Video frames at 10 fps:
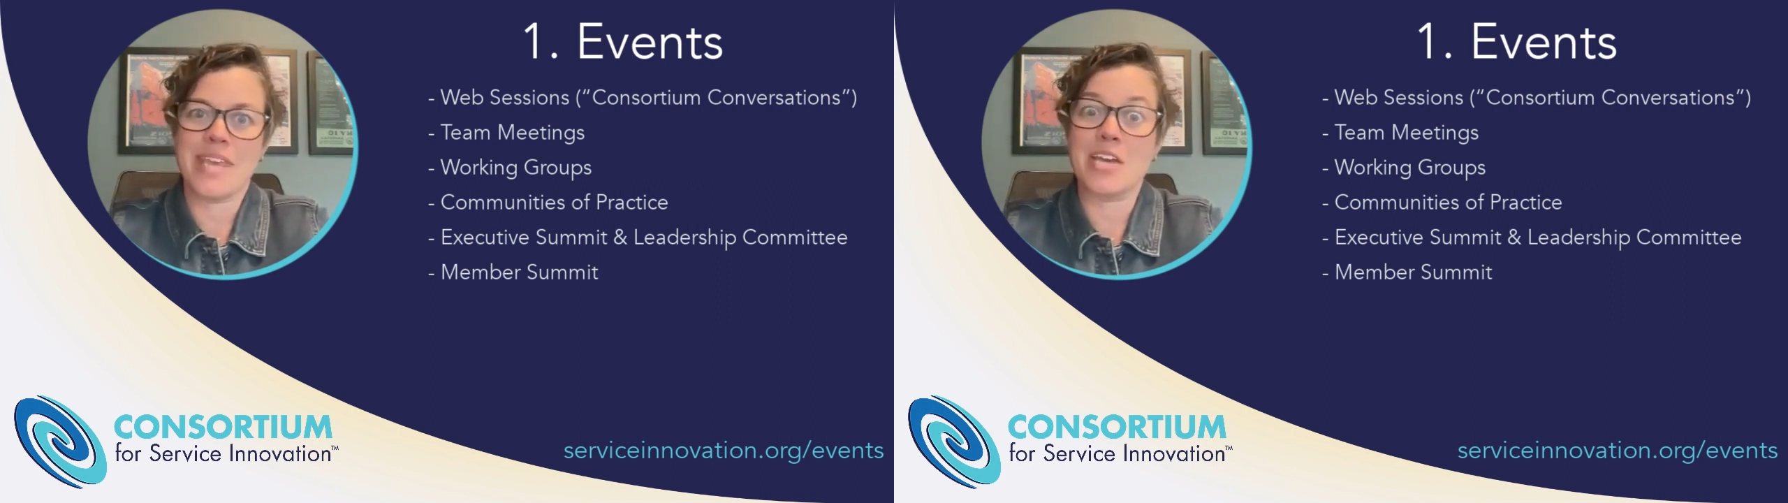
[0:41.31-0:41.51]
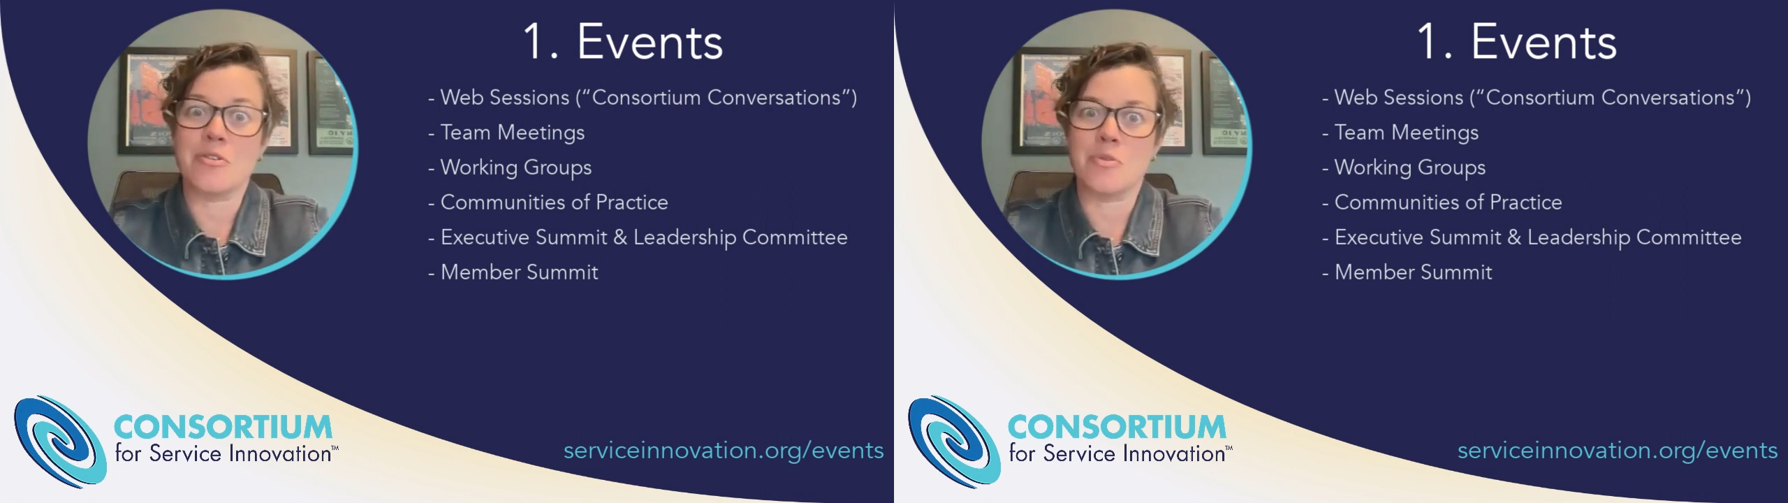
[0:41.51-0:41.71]

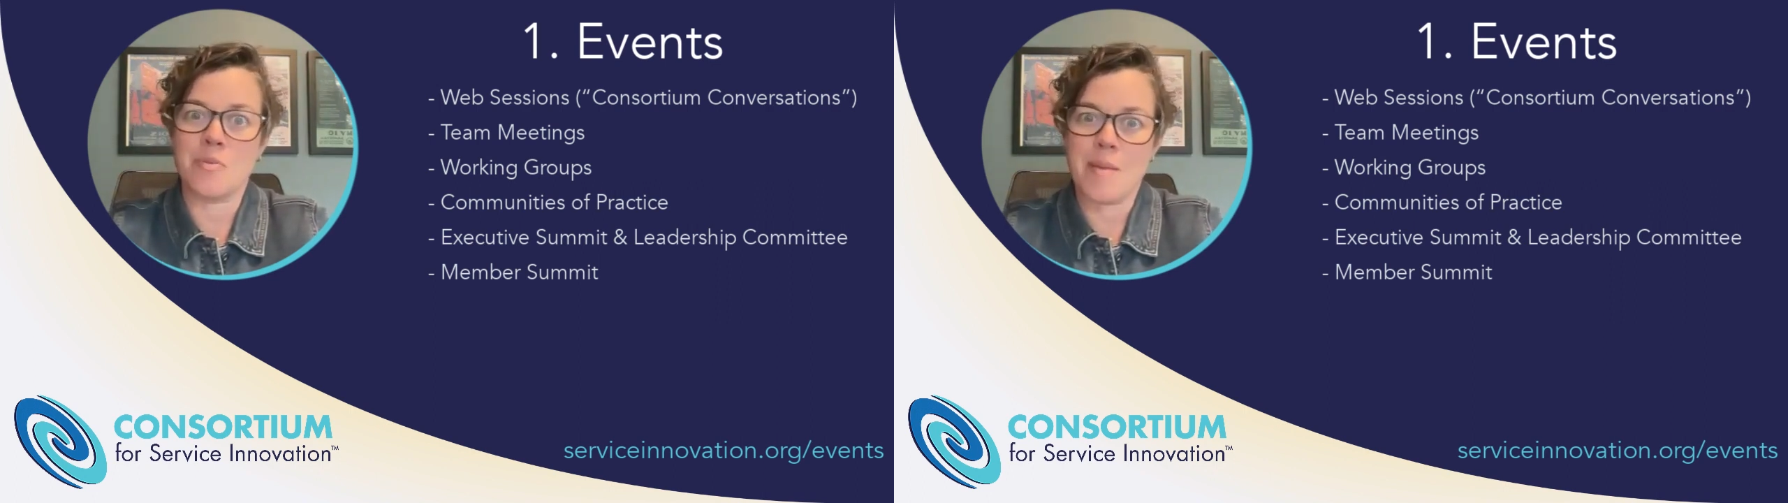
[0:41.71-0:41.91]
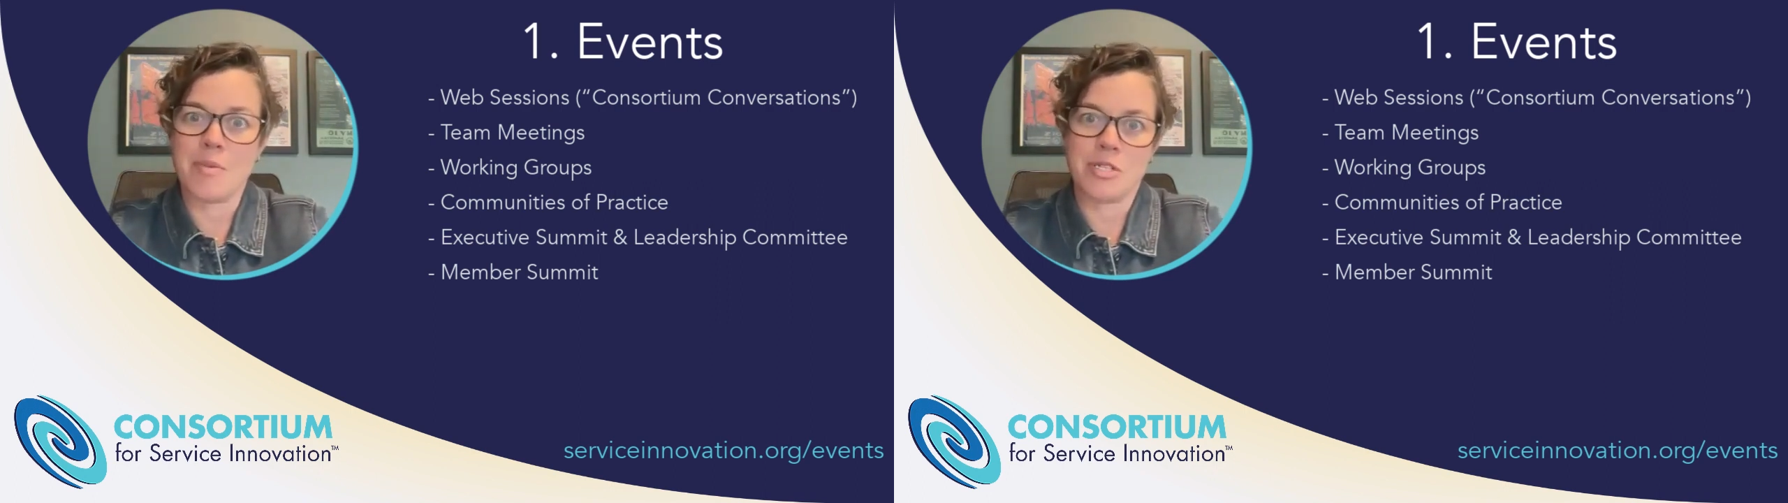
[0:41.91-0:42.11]
the annual
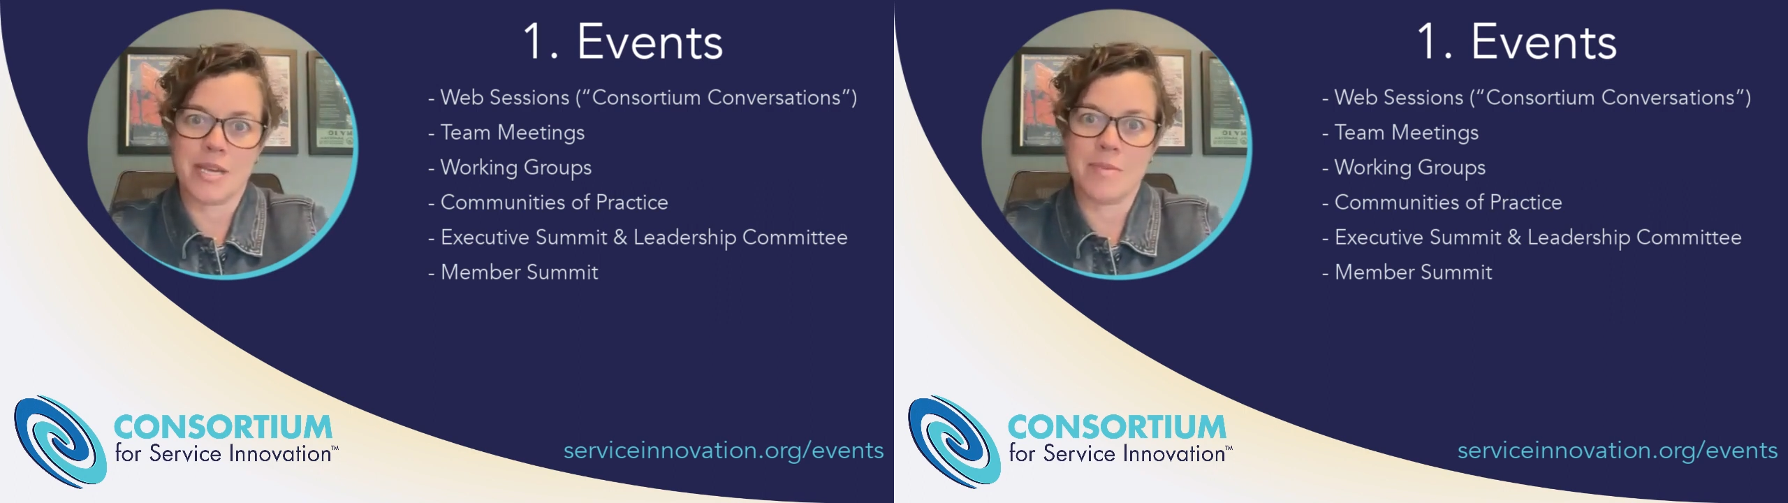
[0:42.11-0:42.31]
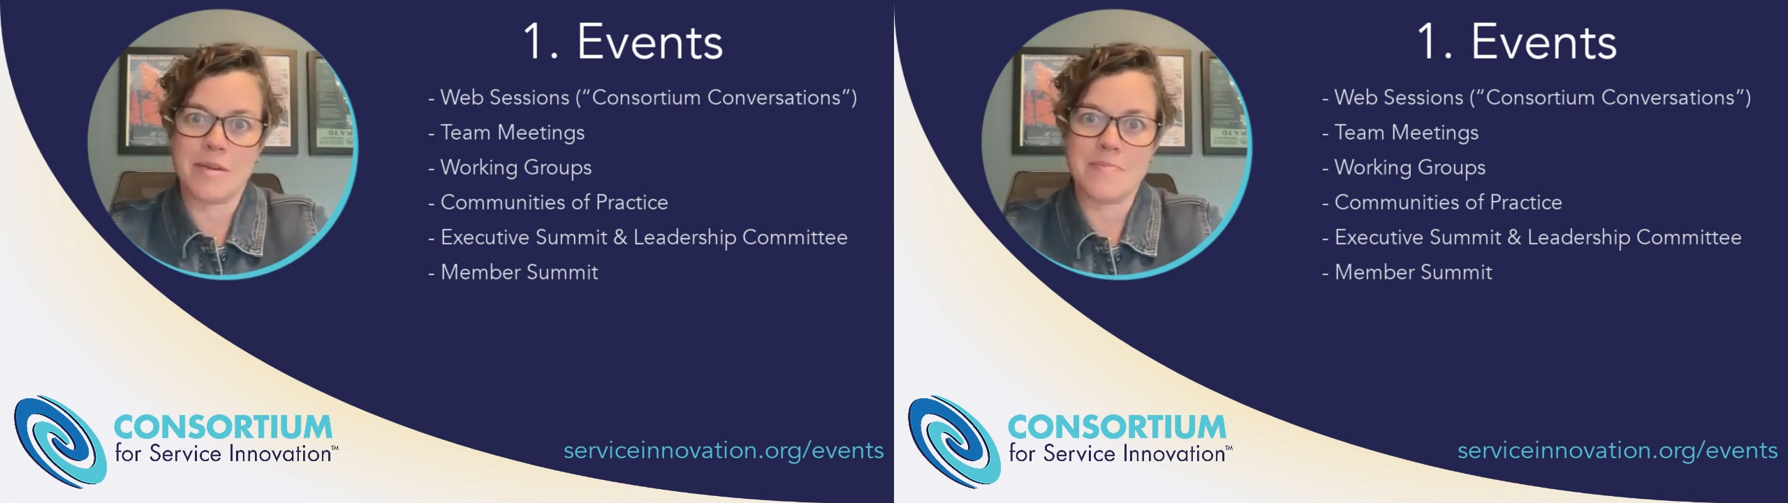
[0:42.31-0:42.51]
member
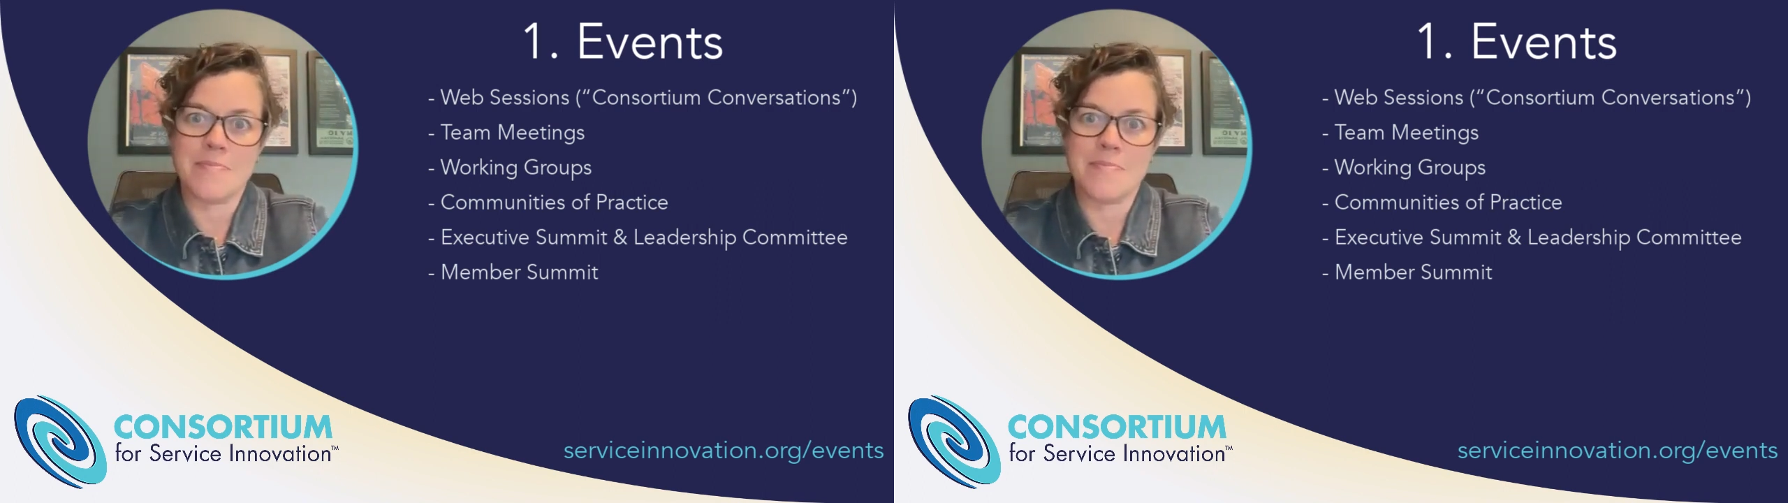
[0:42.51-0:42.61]
summit.